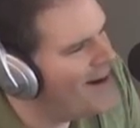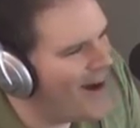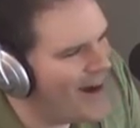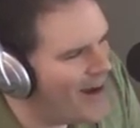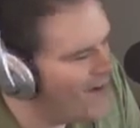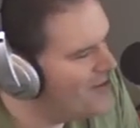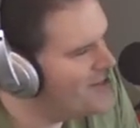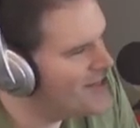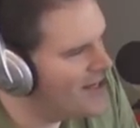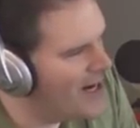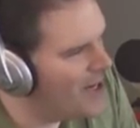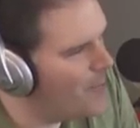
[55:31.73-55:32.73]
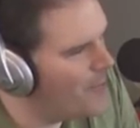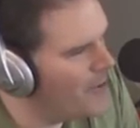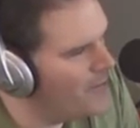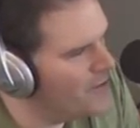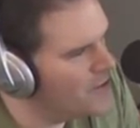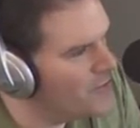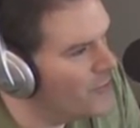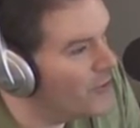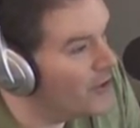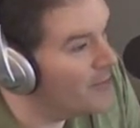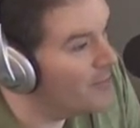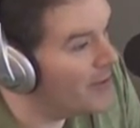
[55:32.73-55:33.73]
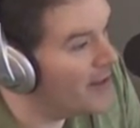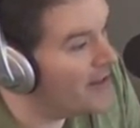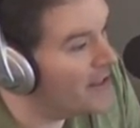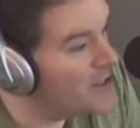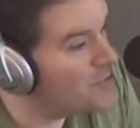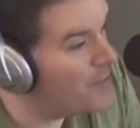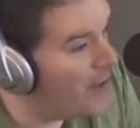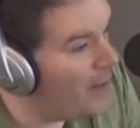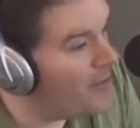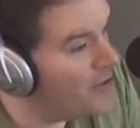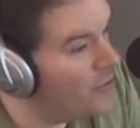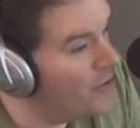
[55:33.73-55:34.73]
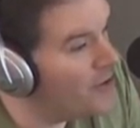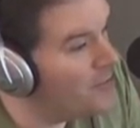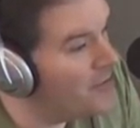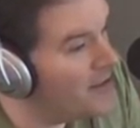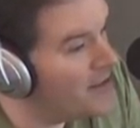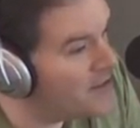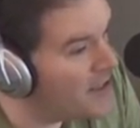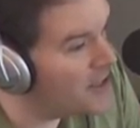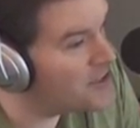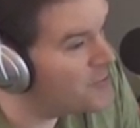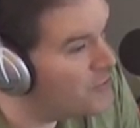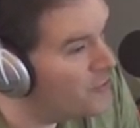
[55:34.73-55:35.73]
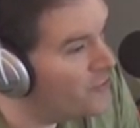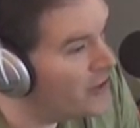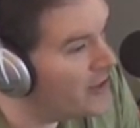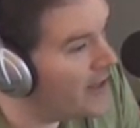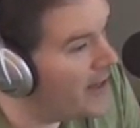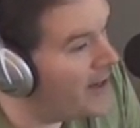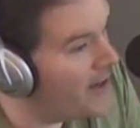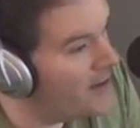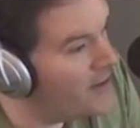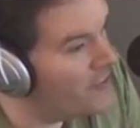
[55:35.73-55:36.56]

I haven't seen any previews for it, but it is probably going to be an intense movie. And